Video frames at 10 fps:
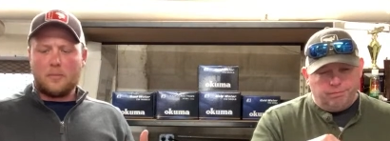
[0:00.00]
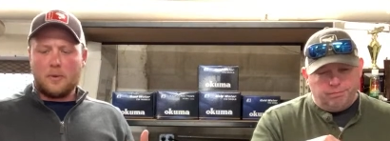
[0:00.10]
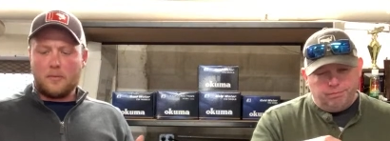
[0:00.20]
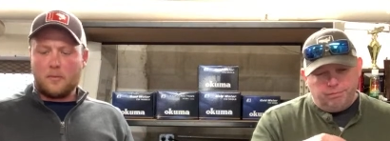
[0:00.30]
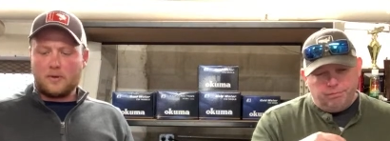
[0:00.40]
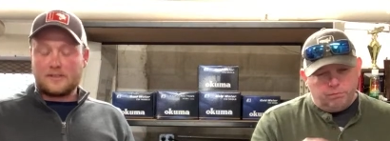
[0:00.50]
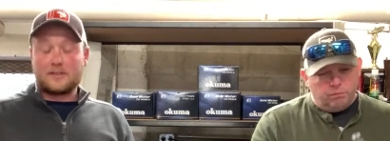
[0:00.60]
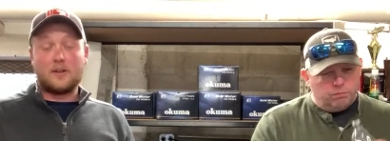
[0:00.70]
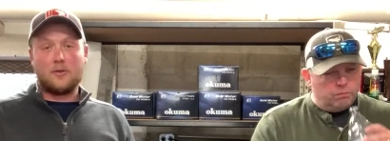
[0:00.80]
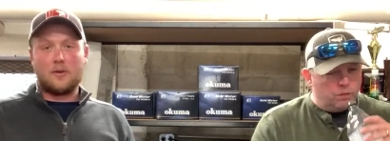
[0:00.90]
Speaker 1: But once I
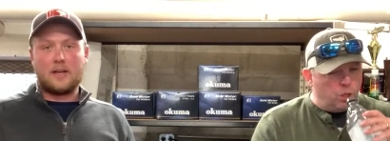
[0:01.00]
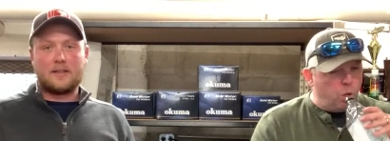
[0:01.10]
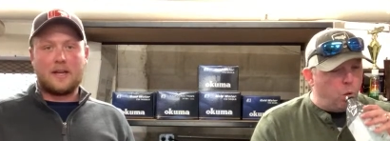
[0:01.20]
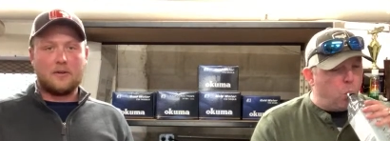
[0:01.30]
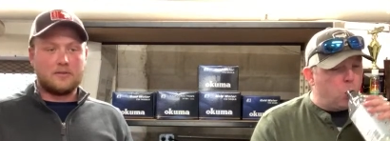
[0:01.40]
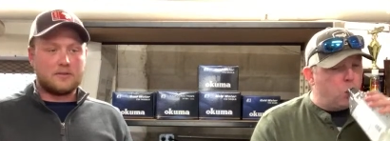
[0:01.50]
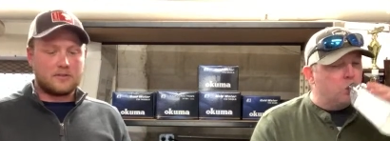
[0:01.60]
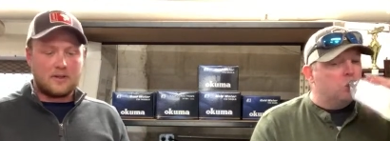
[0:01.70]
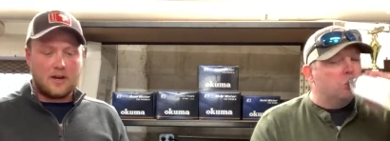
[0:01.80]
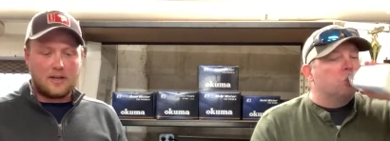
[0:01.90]
started doing like that, it was
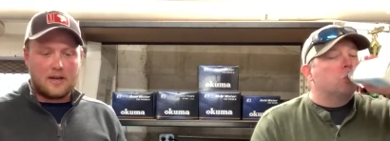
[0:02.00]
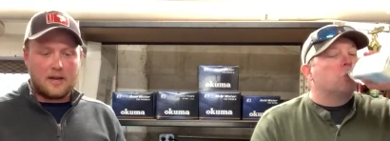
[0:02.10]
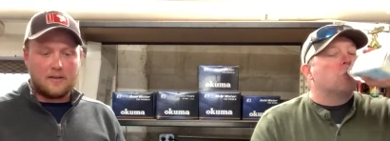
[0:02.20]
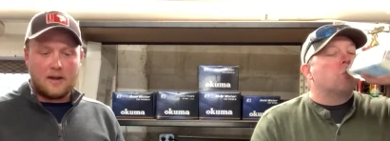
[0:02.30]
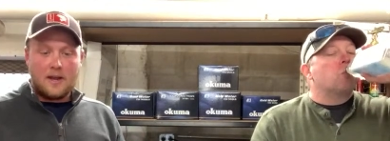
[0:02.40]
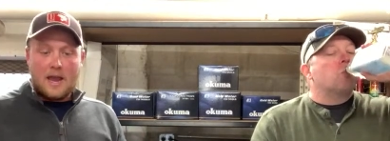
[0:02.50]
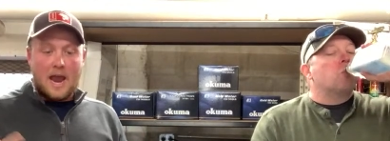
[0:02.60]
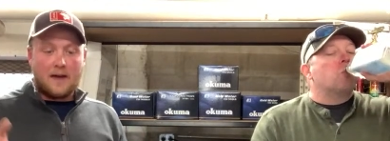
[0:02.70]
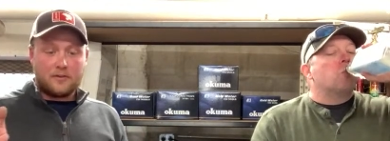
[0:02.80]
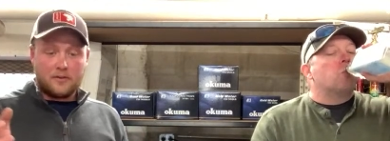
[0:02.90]
just night and day. Then
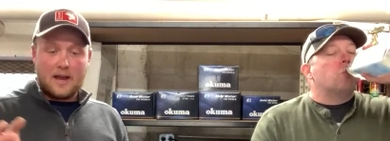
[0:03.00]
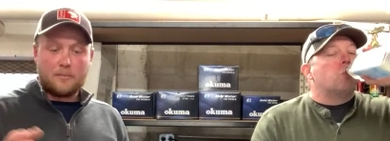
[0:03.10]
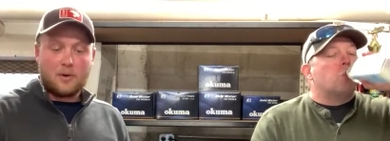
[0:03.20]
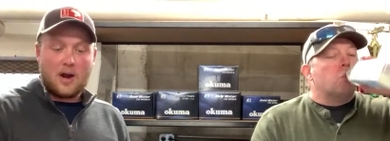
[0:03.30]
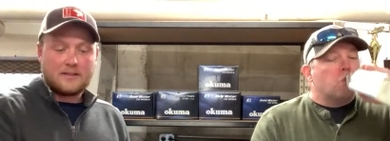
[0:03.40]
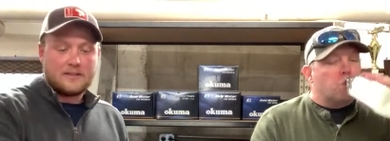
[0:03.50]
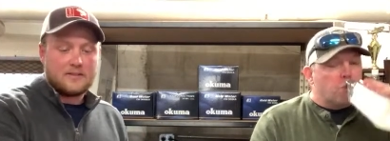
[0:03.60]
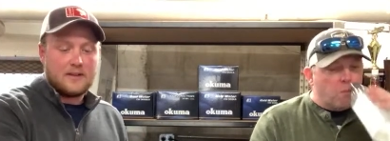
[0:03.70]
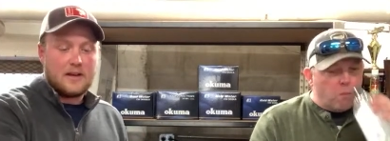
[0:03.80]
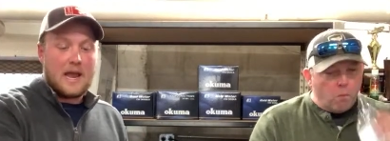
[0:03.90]
after that
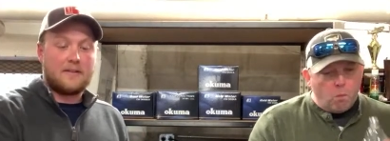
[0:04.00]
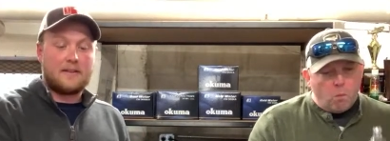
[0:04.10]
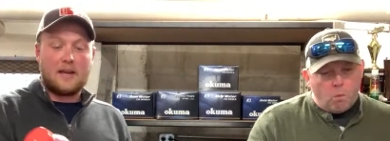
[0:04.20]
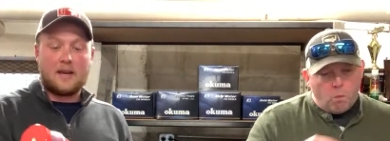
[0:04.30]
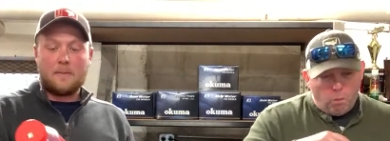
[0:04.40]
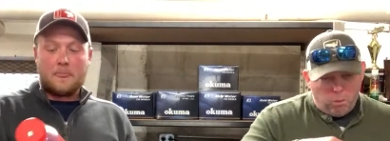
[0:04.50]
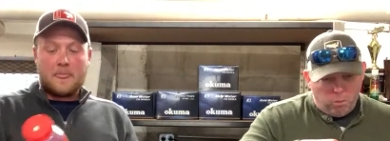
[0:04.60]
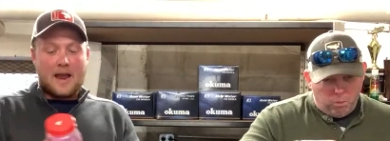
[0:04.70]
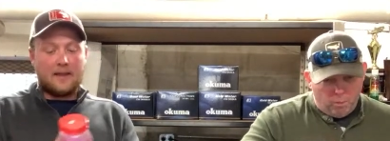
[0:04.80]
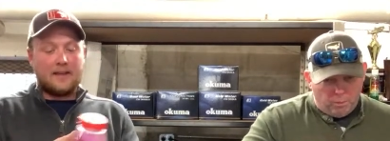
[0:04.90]
process, and at the end,
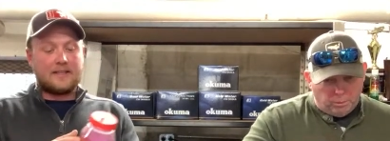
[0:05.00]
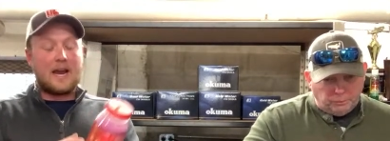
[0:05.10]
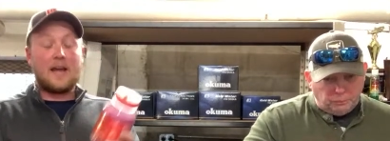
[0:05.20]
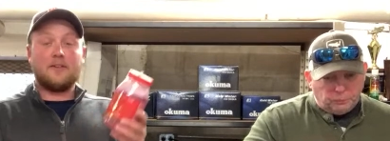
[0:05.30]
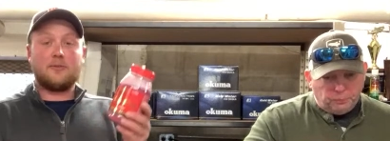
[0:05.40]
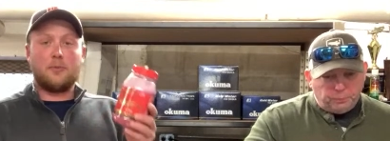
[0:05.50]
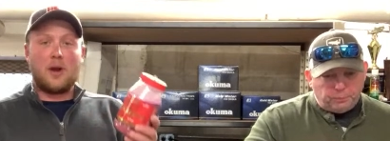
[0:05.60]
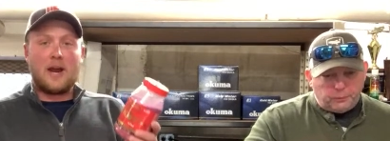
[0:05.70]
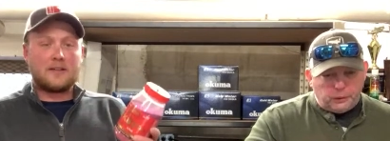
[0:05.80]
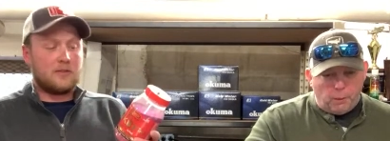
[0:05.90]
I like to add this
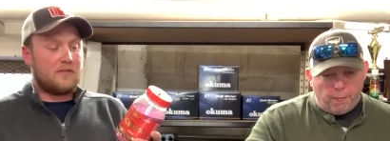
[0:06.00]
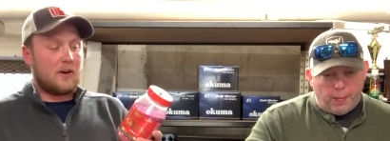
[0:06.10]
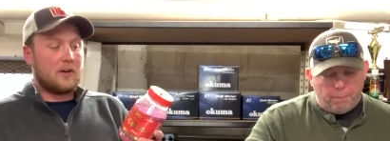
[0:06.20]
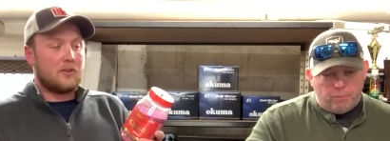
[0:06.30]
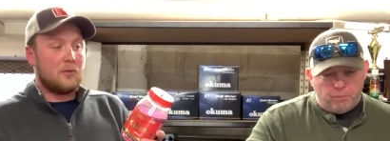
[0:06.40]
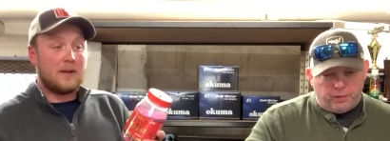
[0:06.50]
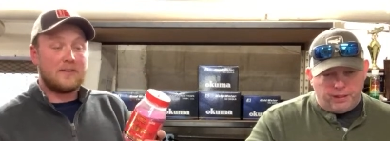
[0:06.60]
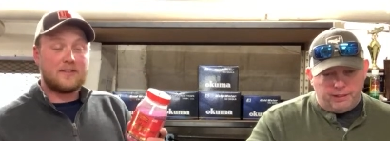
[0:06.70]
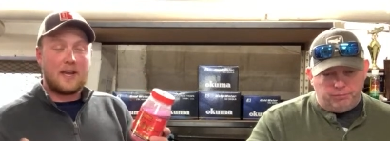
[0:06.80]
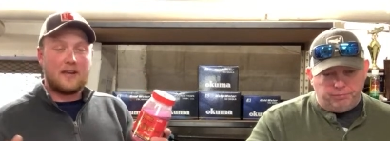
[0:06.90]
Borx O' Fire to my
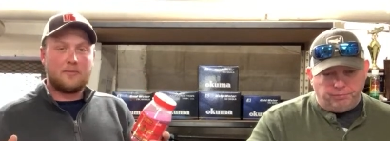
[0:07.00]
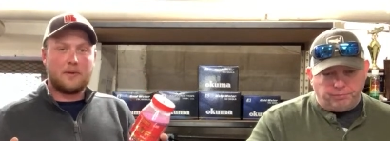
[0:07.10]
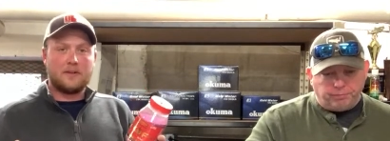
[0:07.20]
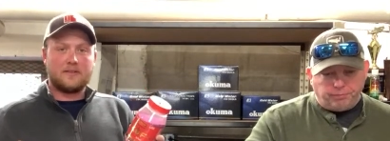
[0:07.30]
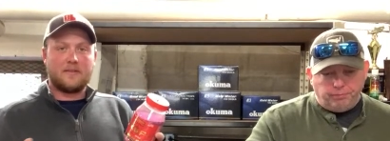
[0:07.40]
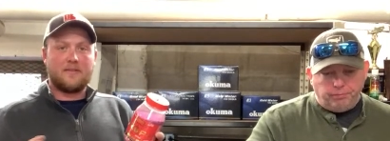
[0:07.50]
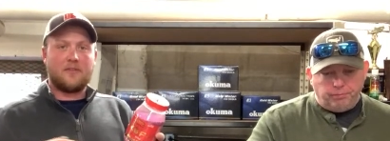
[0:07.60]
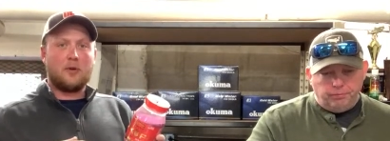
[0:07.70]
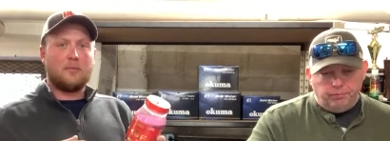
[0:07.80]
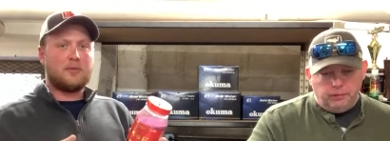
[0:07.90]
skeins because it
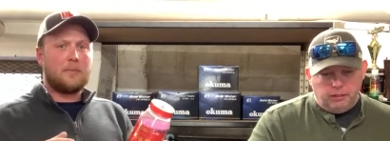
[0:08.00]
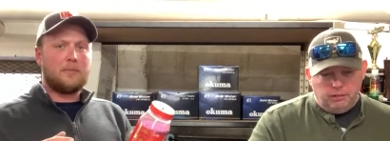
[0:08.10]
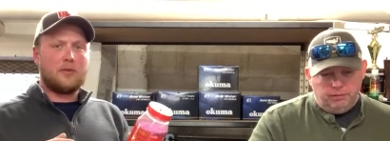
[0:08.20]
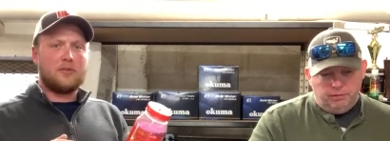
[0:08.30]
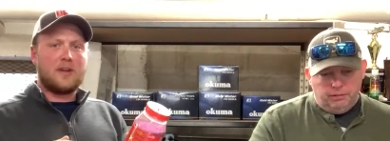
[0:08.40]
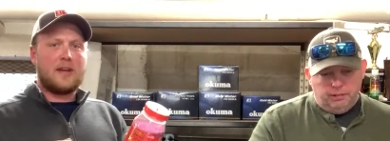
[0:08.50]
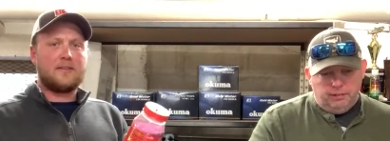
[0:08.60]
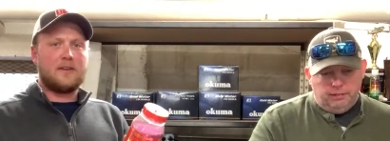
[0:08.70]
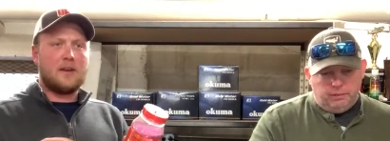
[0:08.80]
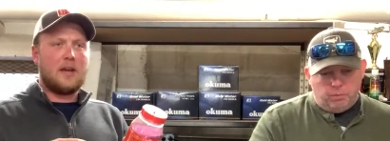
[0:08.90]
firms up those
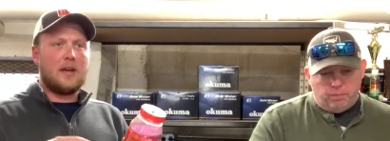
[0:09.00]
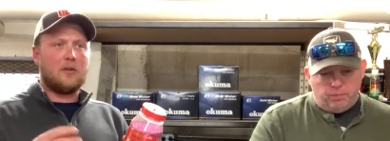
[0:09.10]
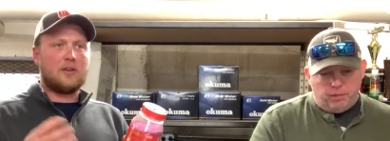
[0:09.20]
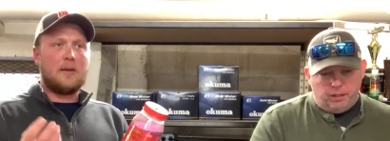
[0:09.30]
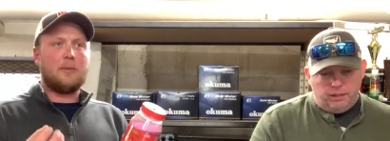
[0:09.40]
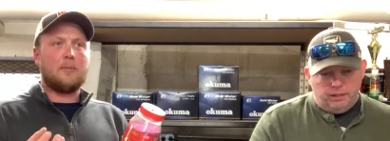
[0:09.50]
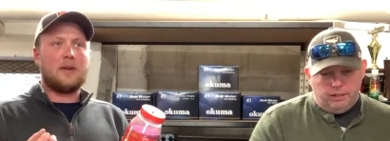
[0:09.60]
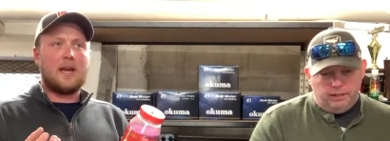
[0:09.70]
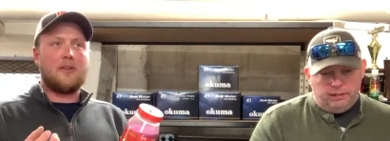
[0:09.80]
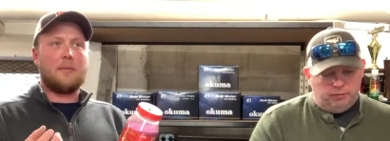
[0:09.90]
eggs and, and, it'll keep them
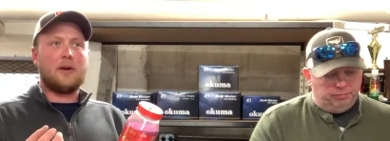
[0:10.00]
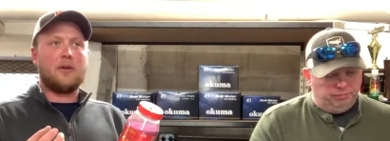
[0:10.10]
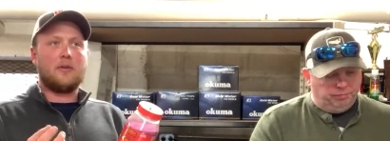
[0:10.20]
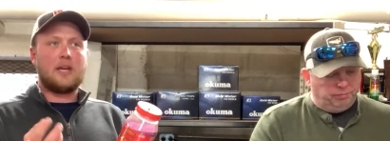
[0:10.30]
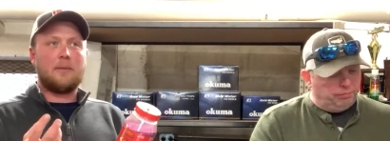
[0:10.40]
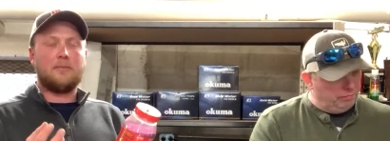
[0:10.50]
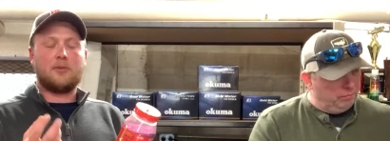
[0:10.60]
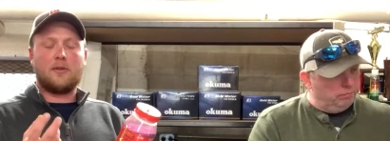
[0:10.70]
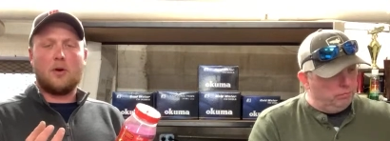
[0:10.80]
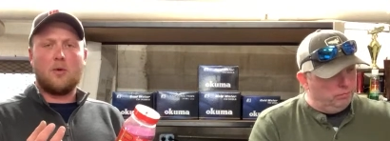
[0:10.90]
together better. It'll keep them
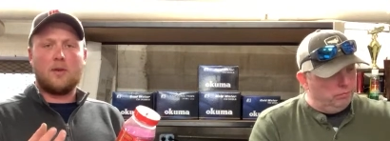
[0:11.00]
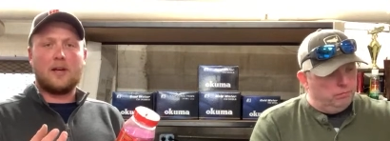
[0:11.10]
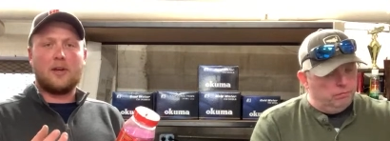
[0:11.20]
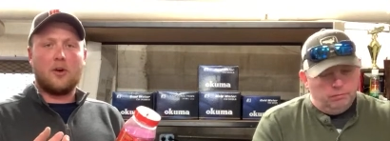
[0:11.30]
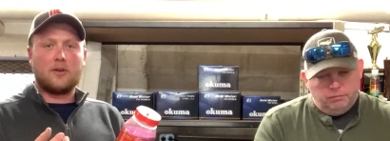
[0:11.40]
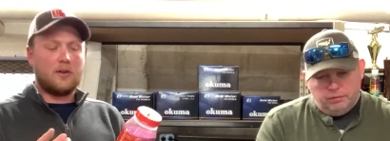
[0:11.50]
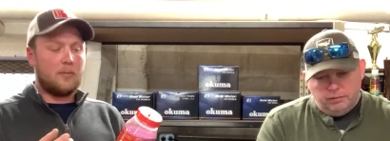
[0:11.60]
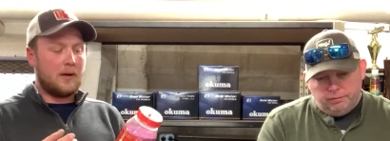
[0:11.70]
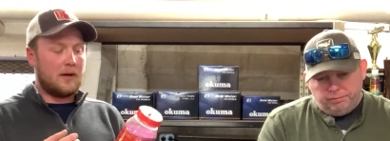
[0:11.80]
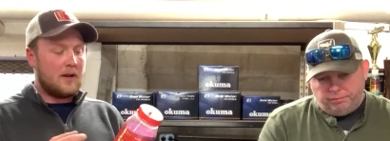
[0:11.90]
so they hold on your hook a
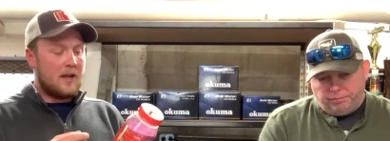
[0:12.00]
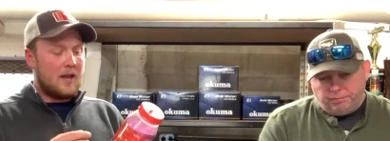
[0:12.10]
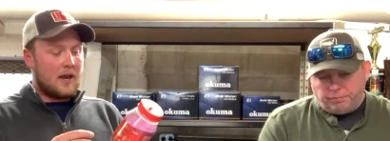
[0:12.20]
little better.